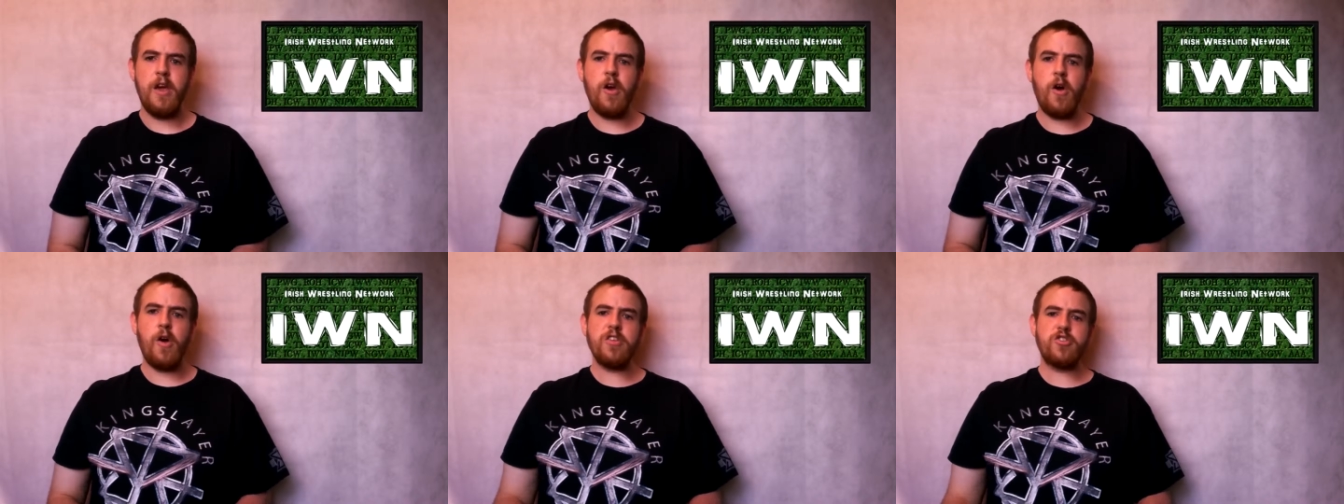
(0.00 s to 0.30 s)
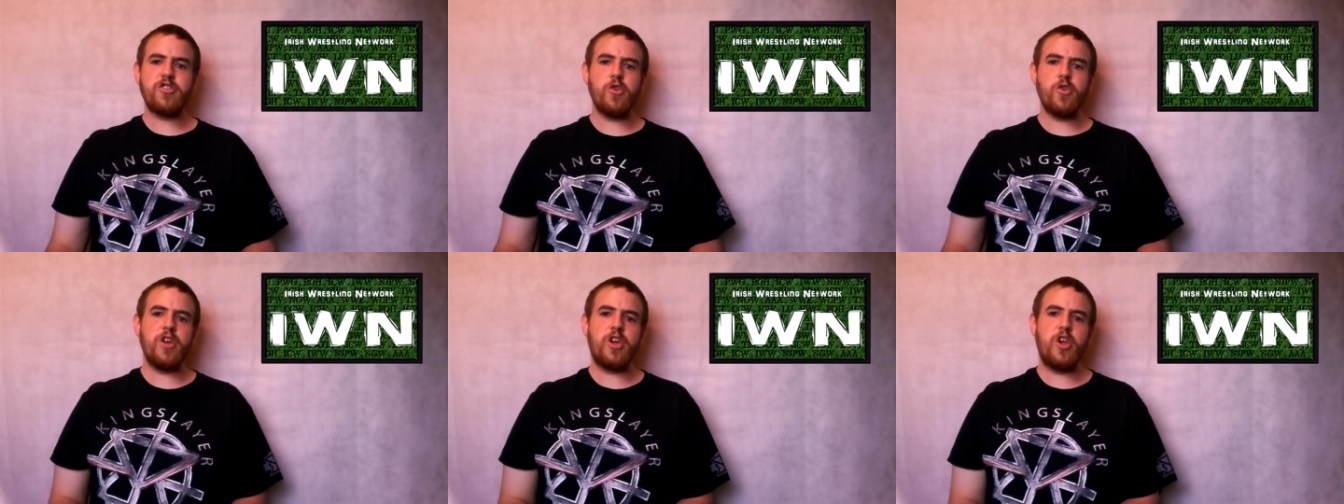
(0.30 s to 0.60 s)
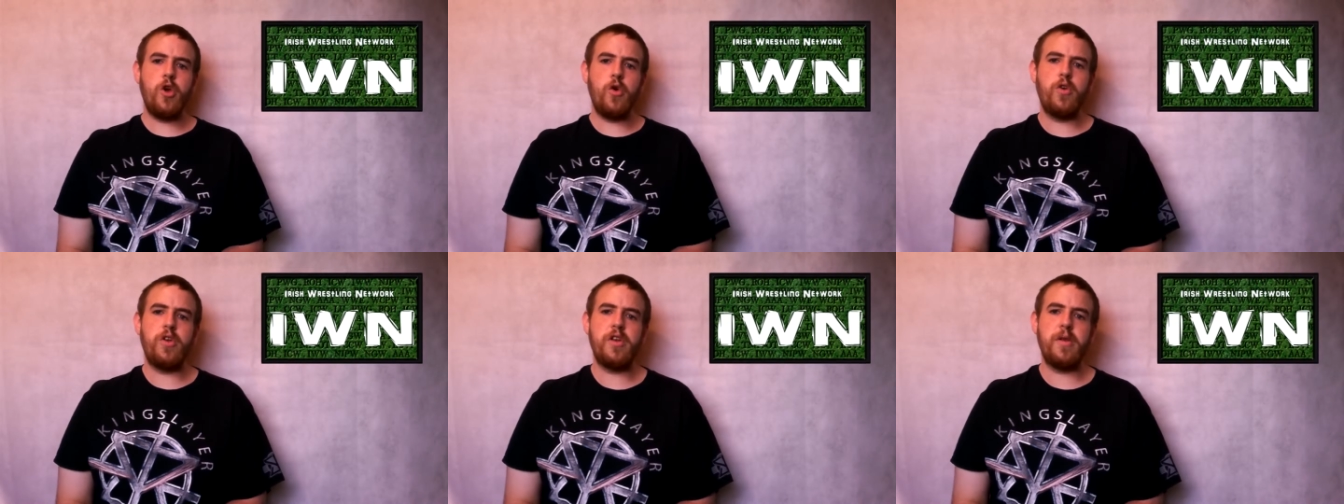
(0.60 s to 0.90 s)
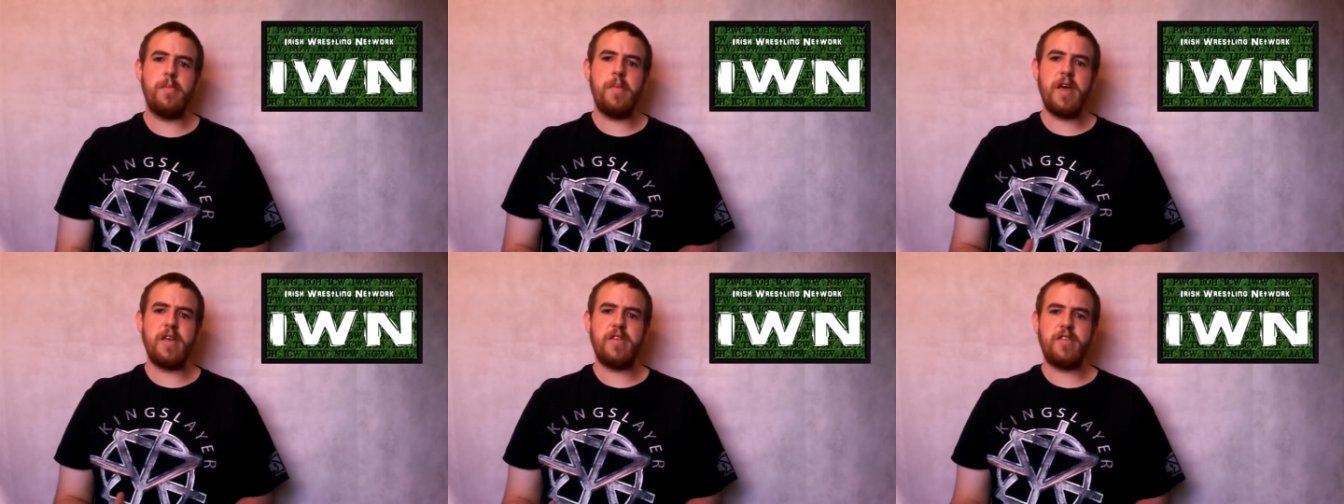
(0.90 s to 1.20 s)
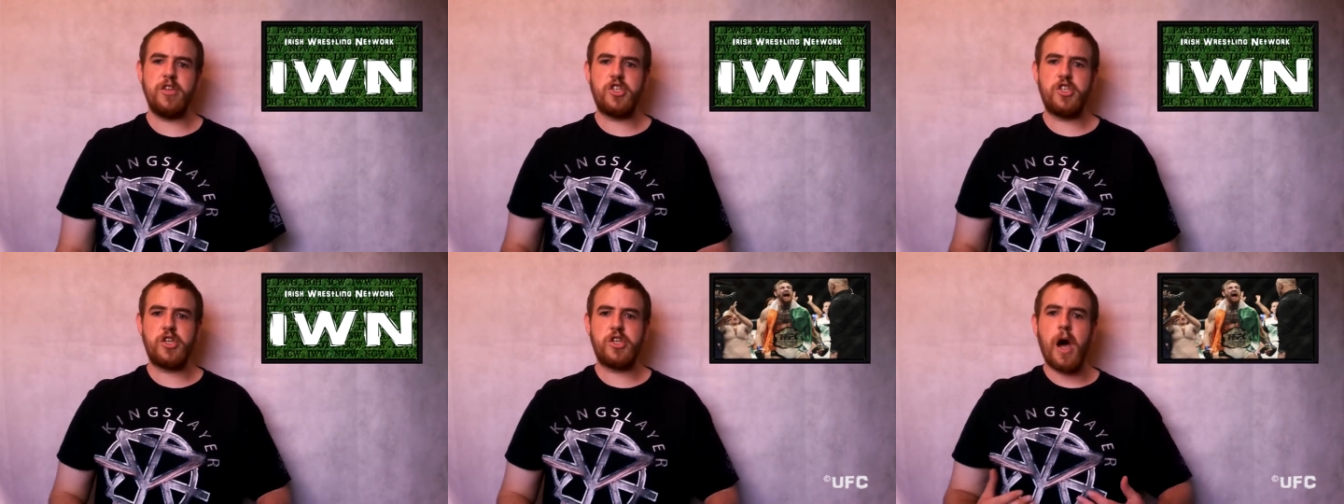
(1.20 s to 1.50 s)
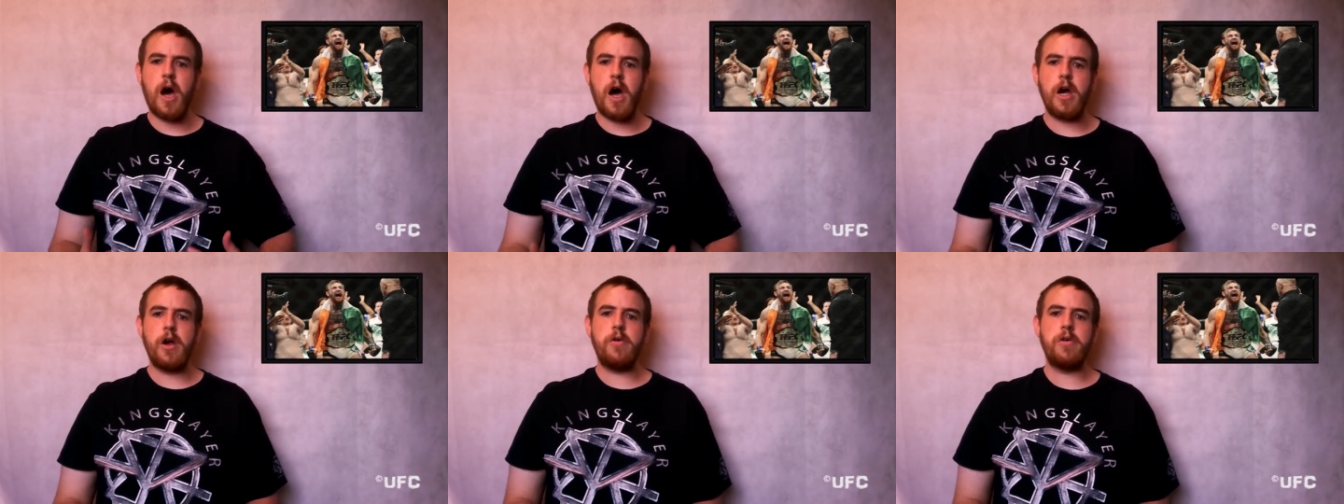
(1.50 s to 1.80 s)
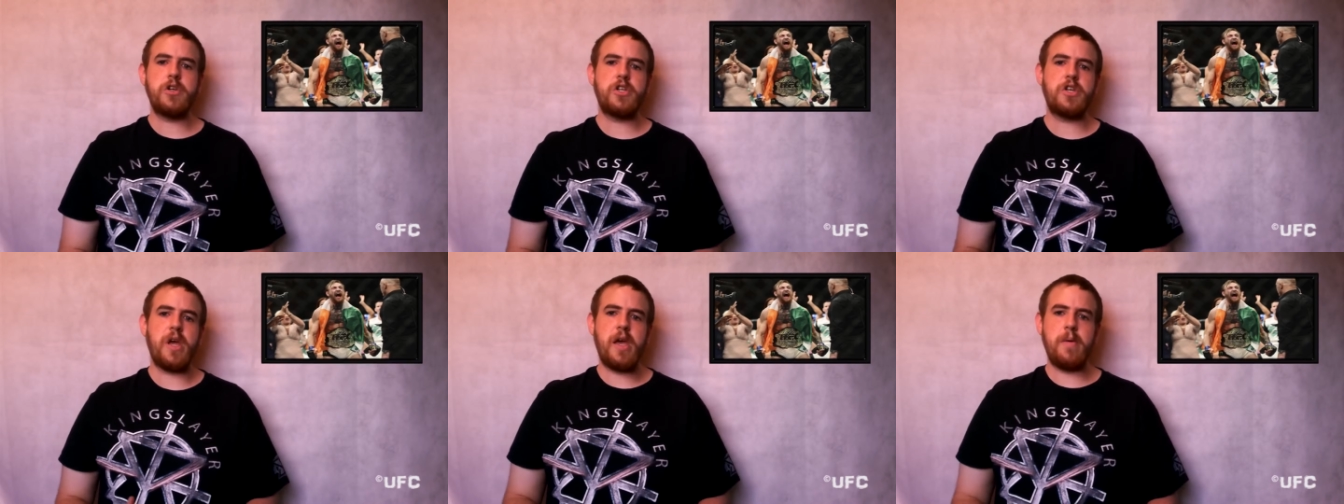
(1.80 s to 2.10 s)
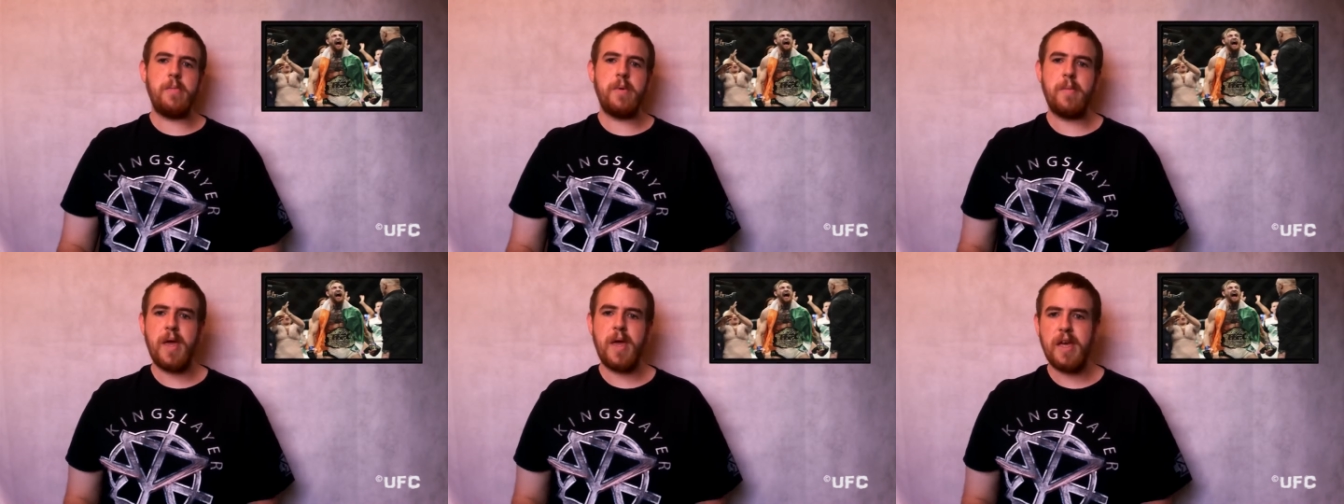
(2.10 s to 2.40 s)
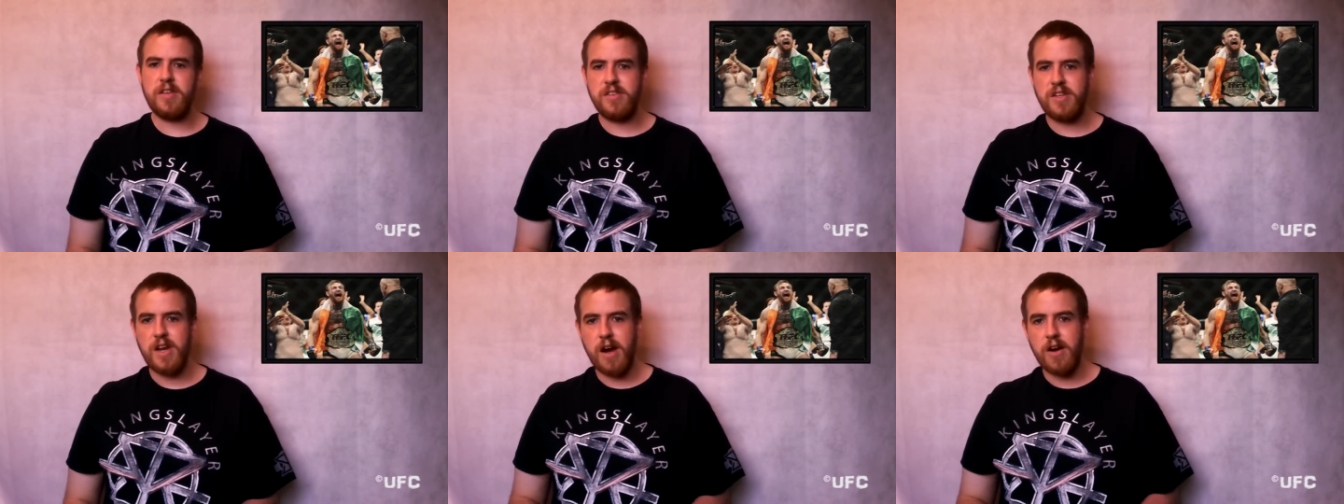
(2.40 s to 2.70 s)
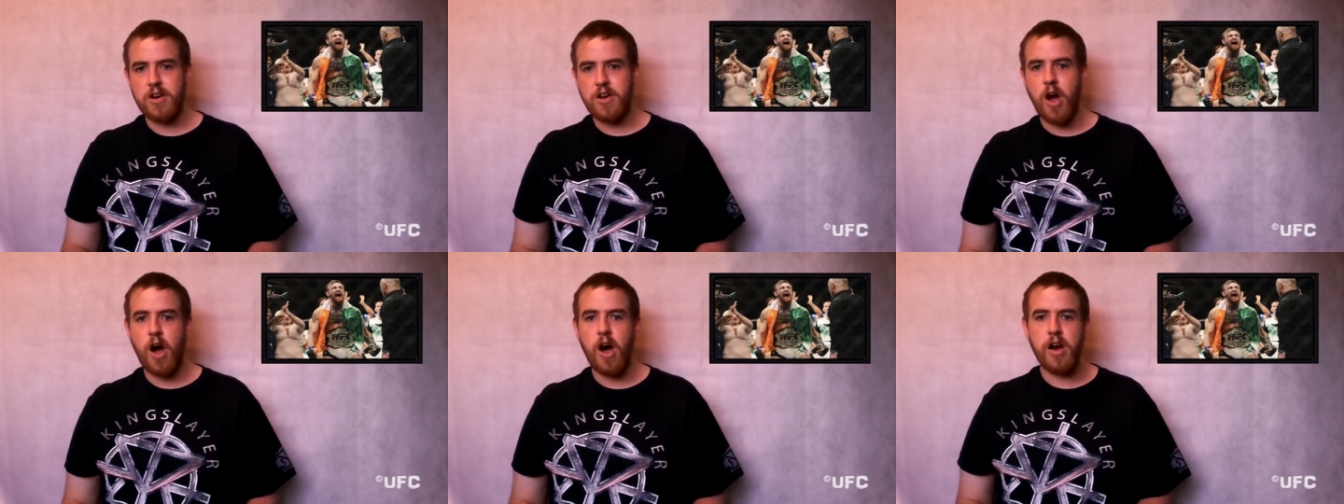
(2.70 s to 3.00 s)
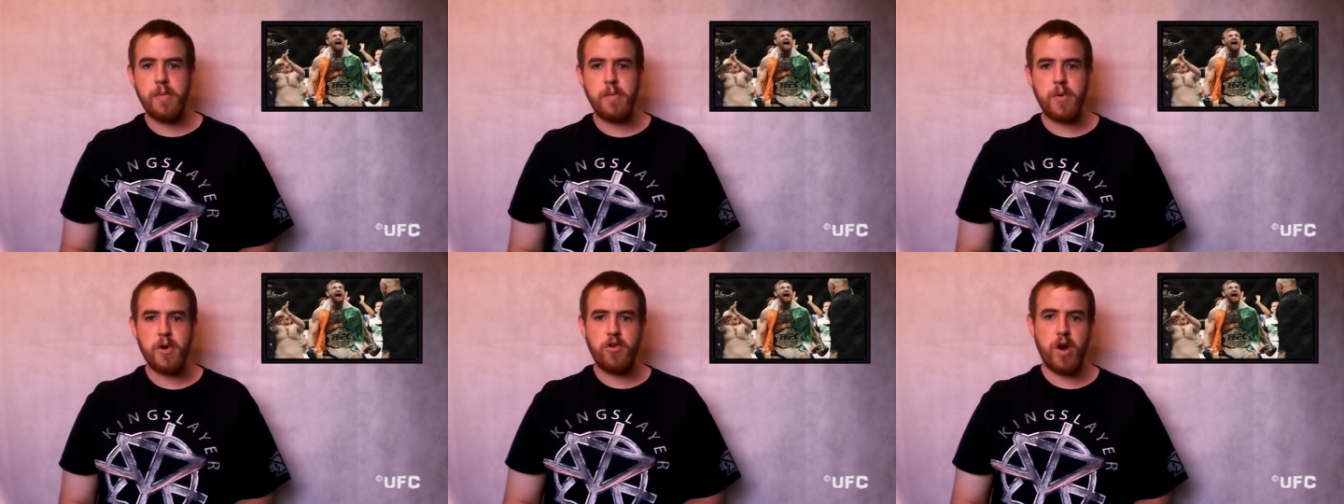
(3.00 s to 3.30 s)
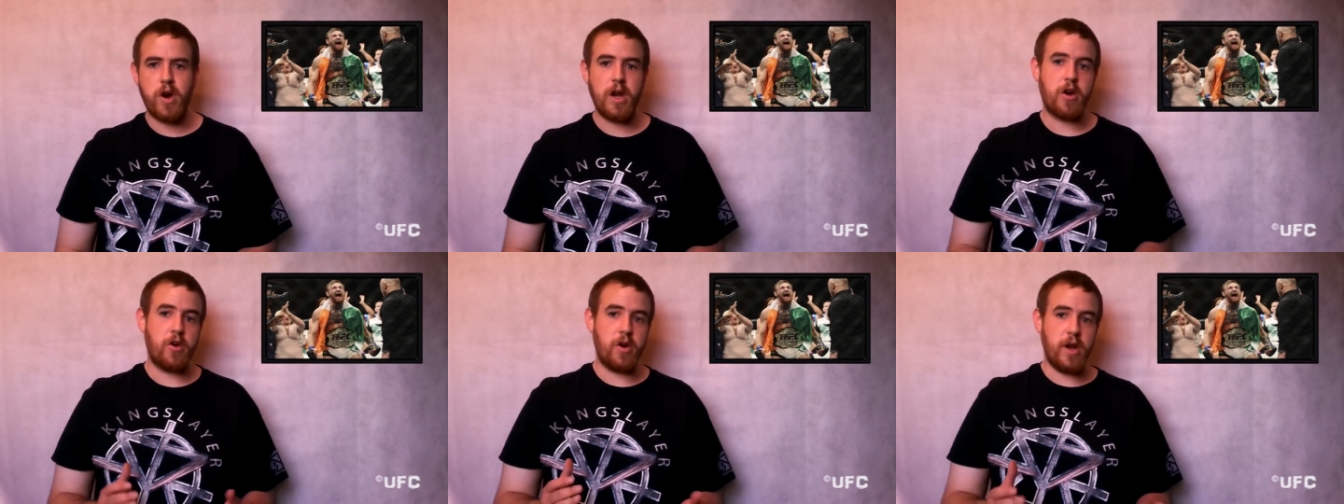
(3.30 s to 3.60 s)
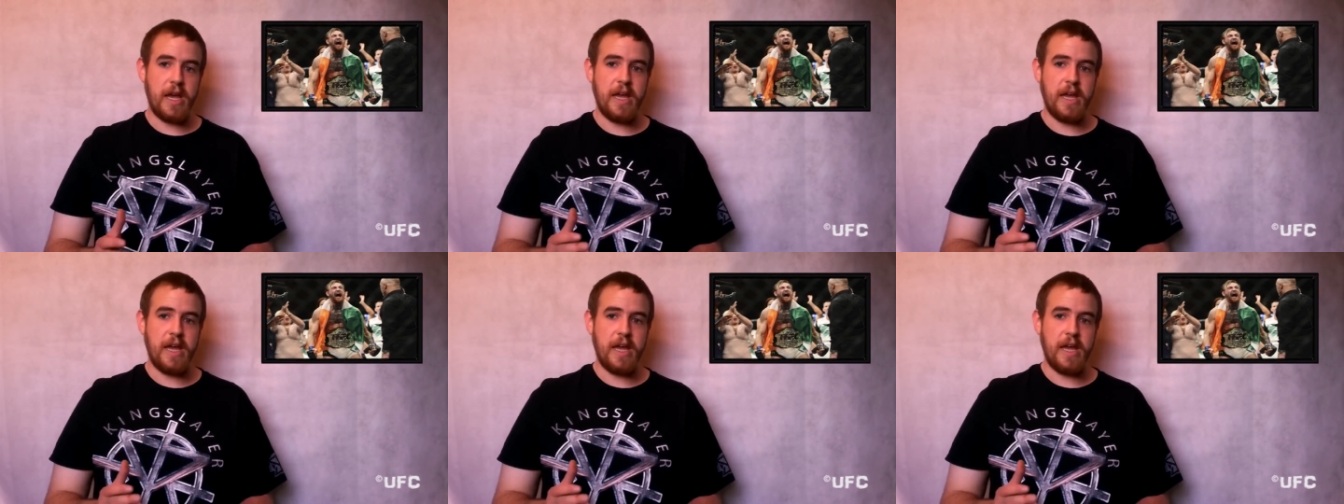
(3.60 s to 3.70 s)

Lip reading: also included a message to Irish MMA star Conor McGregor